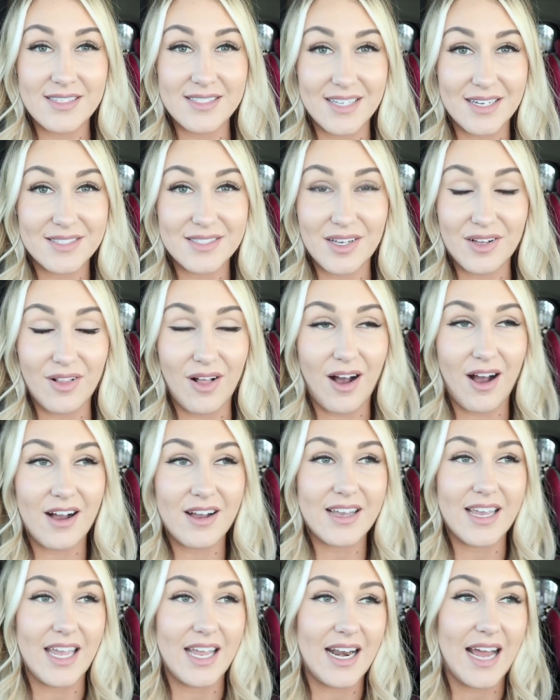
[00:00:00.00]
six
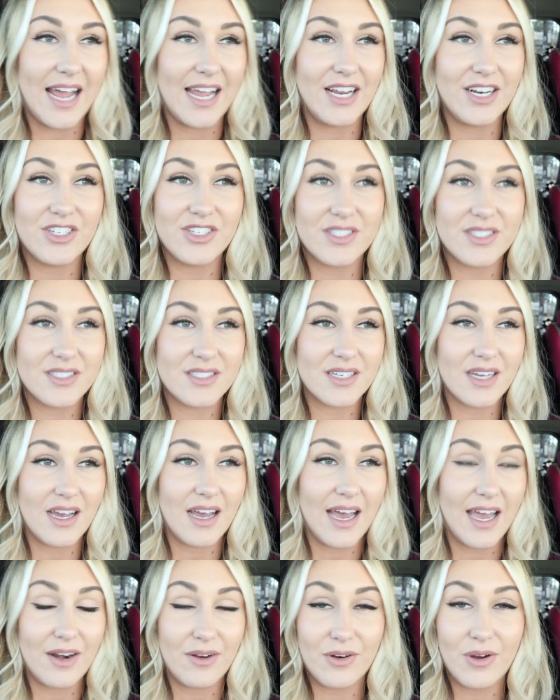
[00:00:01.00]
o'clock, and I just,
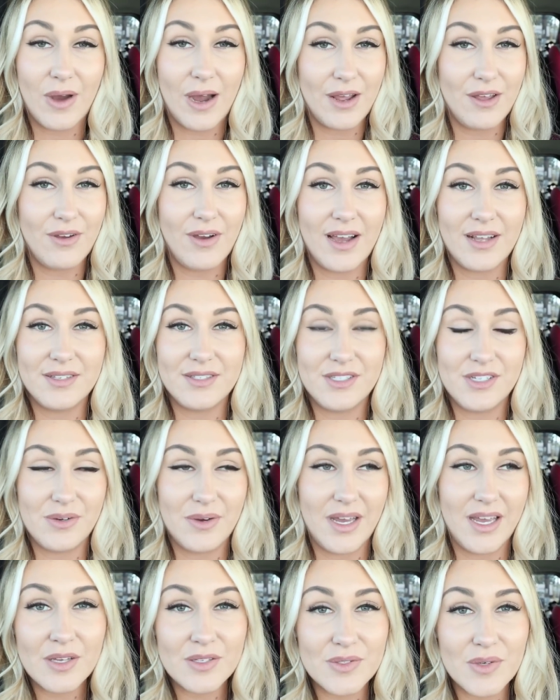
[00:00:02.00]
I don't know how you guys do
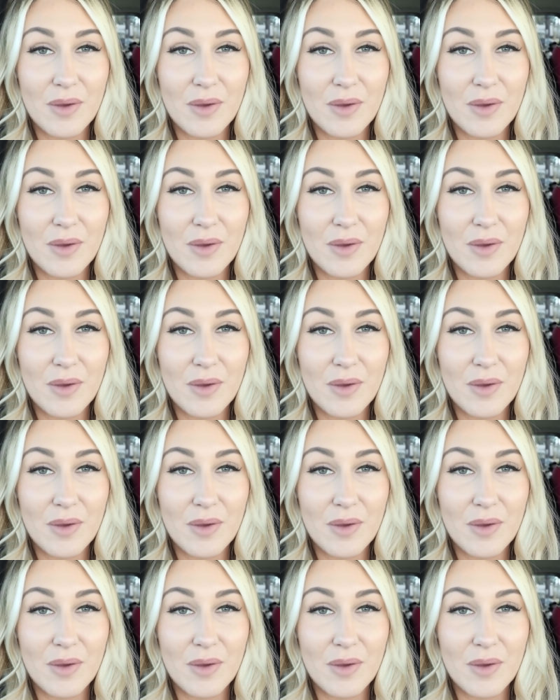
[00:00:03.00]
it.